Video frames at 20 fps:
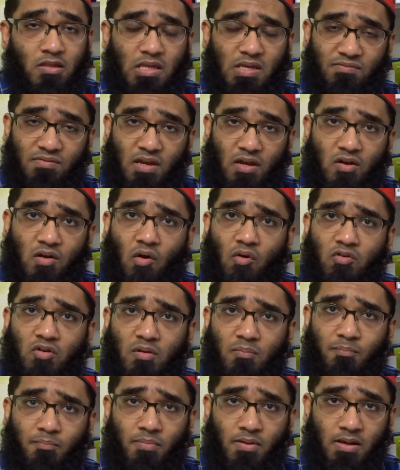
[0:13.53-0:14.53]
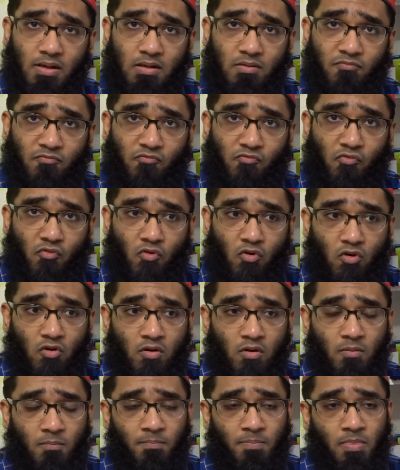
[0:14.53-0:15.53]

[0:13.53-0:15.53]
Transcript: if you're going to build for